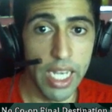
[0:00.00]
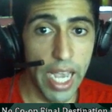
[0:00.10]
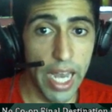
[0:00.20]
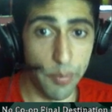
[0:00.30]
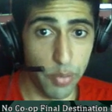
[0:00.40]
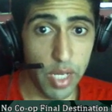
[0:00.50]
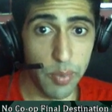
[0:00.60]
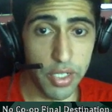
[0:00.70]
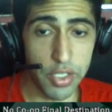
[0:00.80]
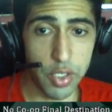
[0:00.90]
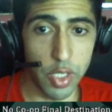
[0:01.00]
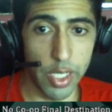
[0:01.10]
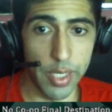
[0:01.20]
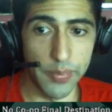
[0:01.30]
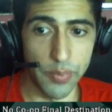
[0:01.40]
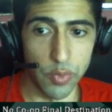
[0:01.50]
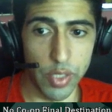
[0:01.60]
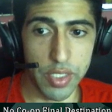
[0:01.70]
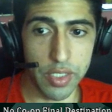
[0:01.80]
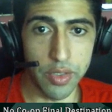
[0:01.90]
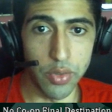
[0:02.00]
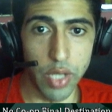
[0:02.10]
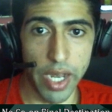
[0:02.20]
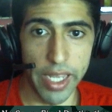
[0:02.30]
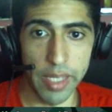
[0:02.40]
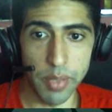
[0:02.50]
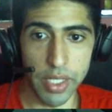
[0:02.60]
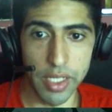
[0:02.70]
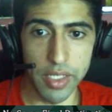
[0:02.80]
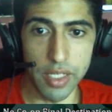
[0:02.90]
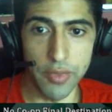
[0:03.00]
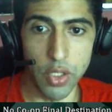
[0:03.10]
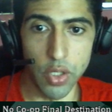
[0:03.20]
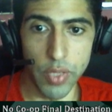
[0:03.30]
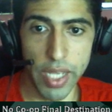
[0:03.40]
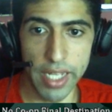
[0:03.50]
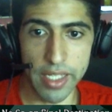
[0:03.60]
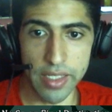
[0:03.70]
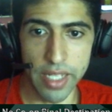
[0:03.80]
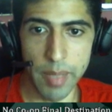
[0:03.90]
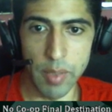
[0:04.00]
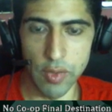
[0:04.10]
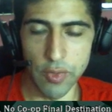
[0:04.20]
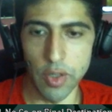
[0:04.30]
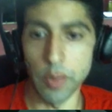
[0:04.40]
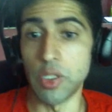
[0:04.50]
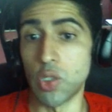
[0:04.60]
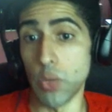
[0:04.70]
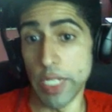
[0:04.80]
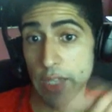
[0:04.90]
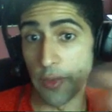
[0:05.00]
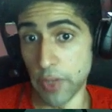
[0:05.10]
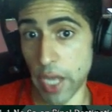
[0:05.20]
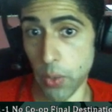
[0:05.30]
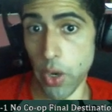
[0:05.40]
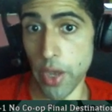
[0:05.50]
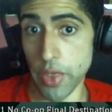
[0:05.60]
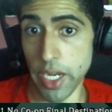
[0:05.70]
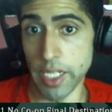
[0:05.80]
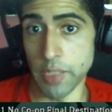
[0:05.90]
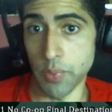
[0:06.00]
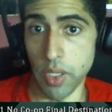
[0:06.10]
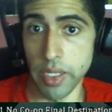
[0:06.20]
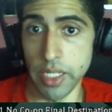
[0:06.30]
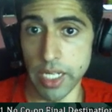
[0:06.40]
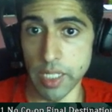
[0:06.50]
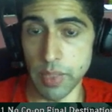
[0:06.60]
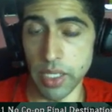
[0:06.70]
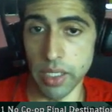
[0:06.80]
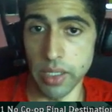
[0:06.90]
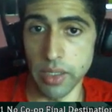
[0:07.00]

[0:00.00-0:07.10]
And it pretty much risks you dying, because if you don't react in time, you'll fall between the flower and the ice block.